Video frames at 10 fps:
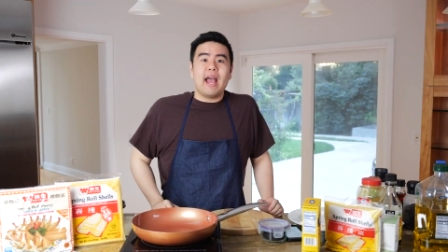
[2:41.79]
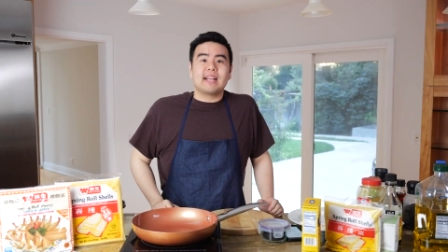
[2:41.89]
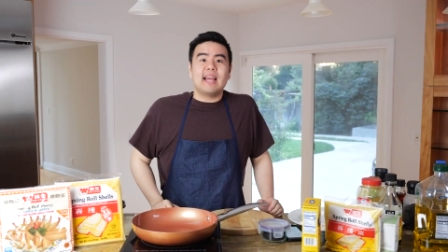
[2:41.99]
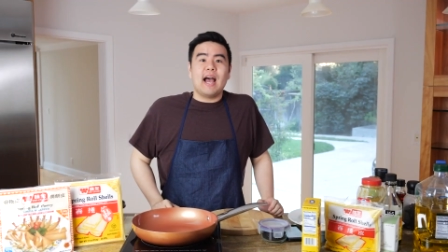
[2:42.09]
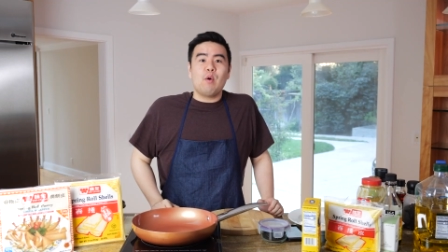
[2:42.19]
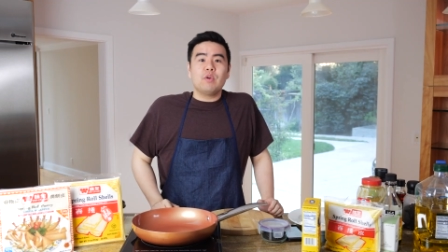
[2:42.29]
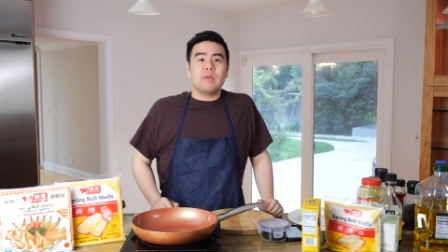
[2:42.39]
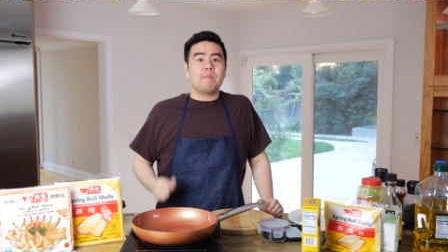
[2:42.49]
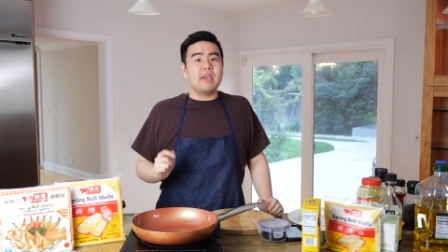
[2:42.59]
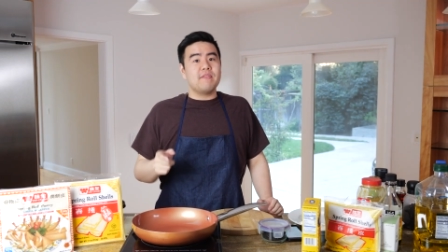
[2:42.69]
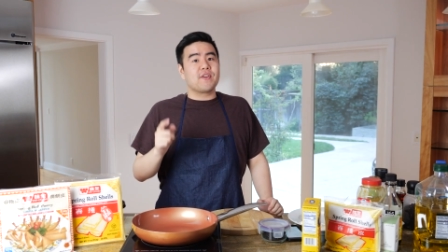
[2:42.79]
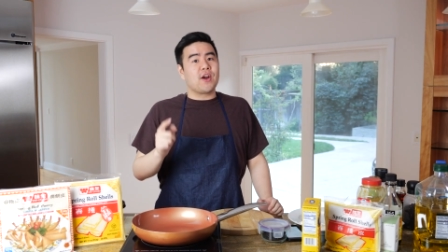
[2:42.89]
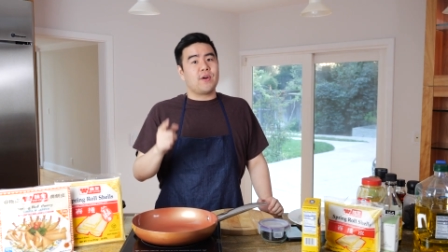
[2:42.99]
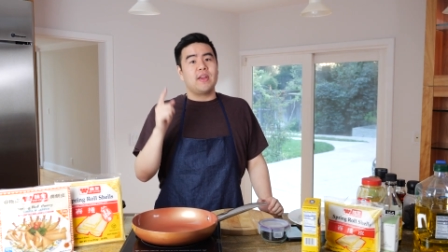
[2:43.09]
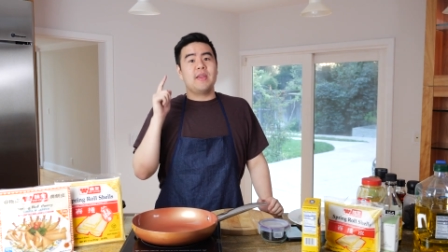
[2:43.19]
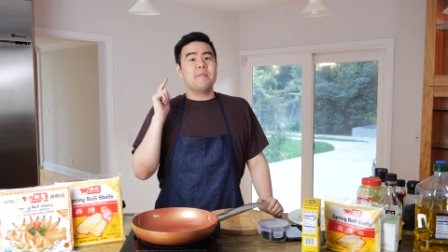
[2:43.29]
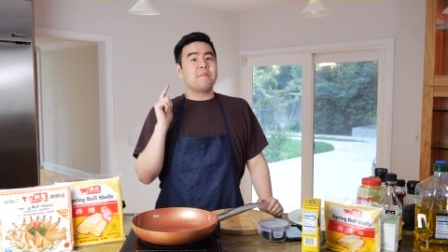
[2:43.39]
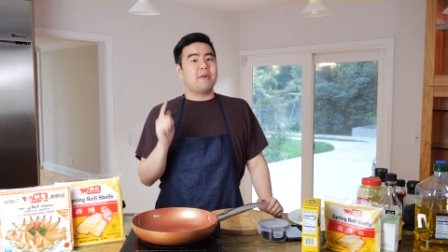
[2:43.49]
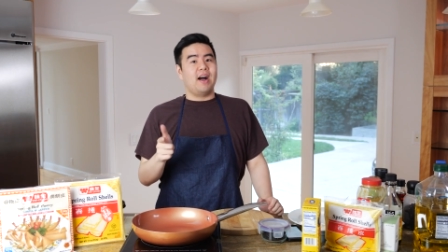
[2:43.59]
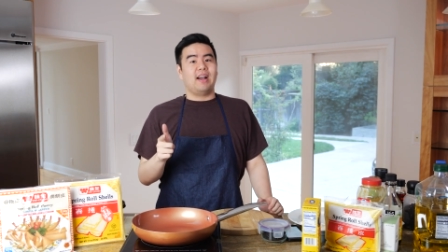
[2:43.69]
back now with the beef curry
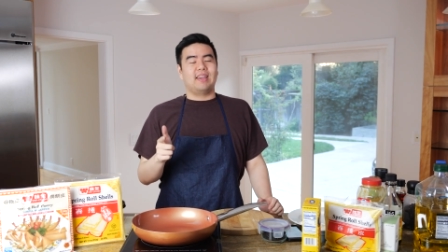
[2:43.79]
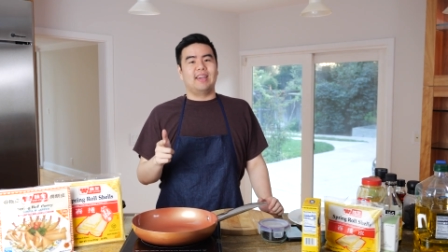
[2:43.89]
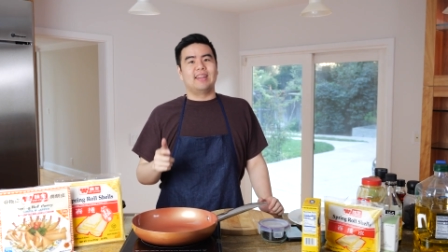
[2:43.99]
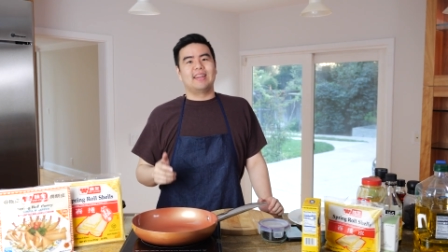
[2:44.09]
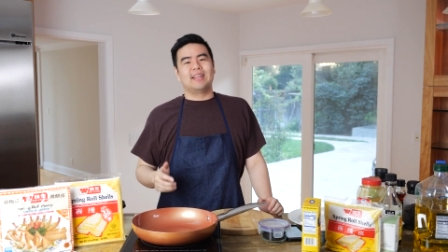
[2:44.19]
pocket.